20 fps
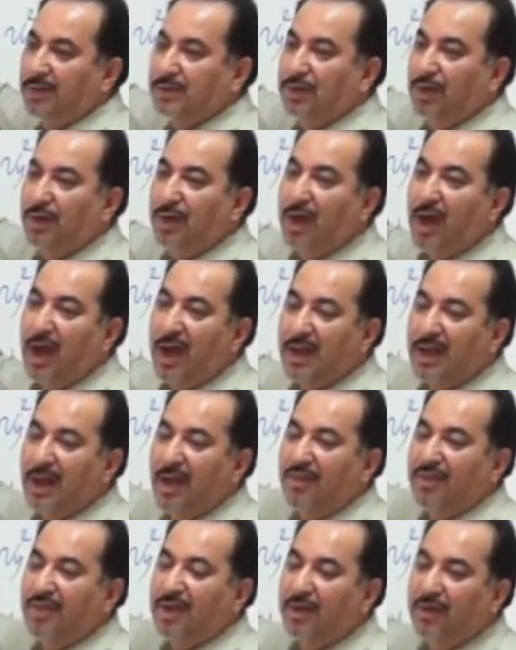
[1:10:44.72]
So I
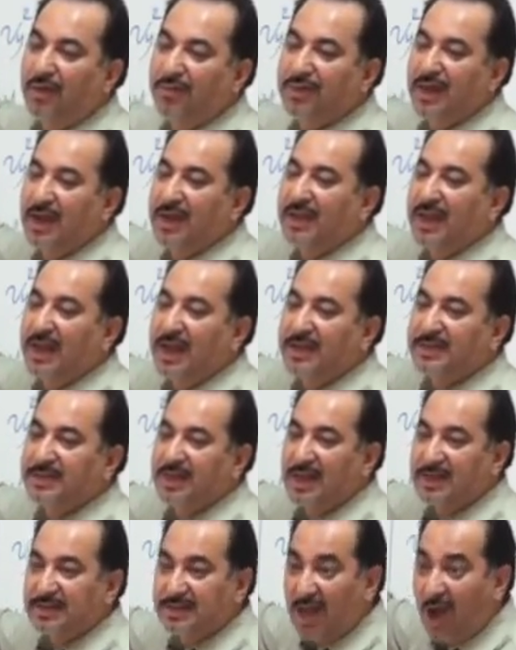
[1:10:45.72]
can think of delta X
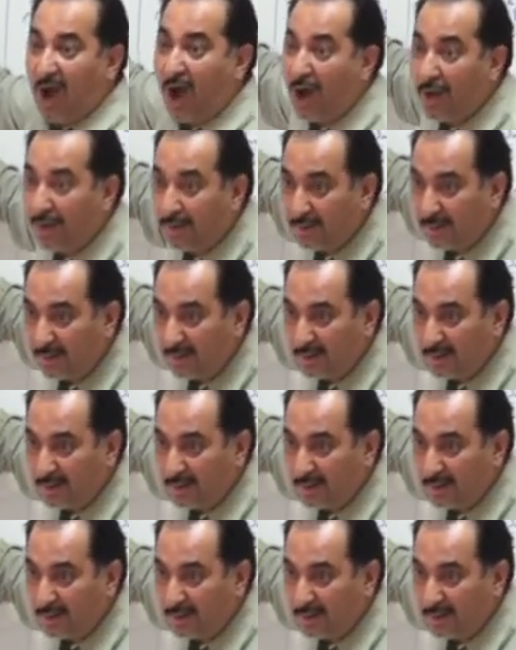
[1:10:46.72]
as R.